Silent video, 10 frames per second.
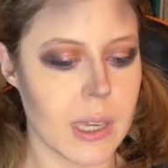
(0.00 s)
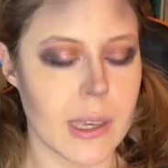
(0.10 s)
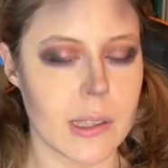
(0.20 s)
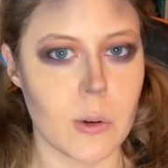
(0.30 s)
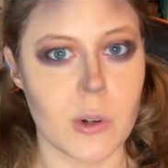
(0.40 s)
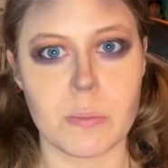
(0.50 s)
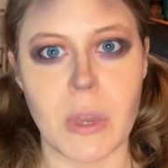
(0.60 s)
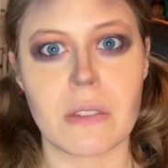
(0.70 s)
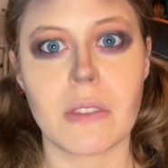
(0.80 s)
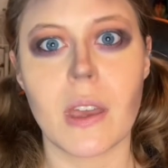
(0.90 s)
And of course,
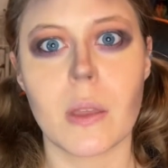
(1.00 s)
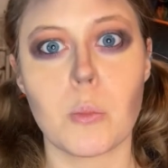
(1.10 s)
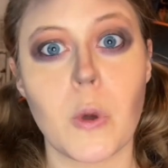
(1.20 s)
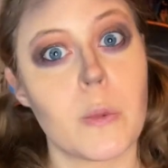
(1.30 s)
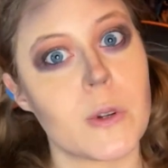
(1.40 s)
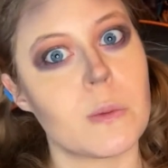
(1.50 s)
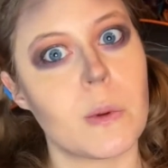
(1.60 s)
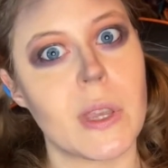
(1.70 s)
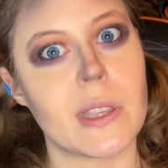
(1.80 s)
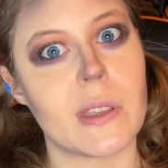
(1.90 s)
back then, bumpers
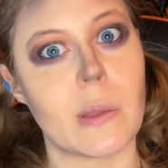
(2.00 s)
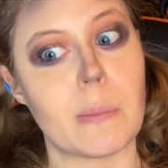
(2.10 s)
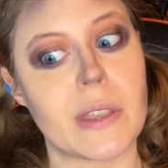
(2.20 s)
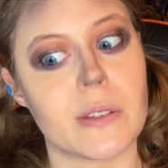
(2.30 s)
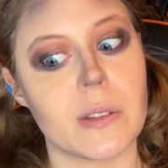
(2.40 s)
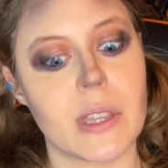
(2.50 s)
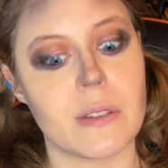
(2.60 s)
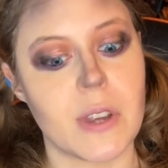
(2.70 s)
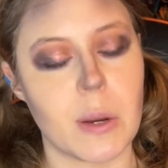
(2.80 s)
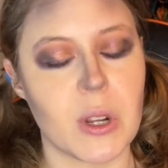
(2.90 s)
were made out of metal, not
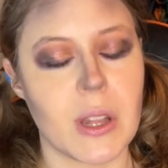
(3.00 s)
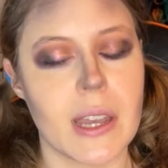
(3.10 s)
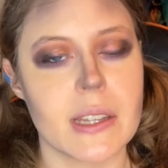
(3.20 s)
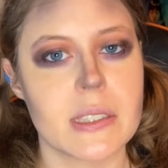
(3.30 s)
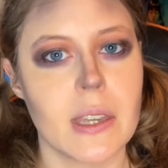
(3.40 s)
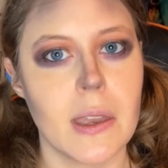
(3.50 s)
fiberglass.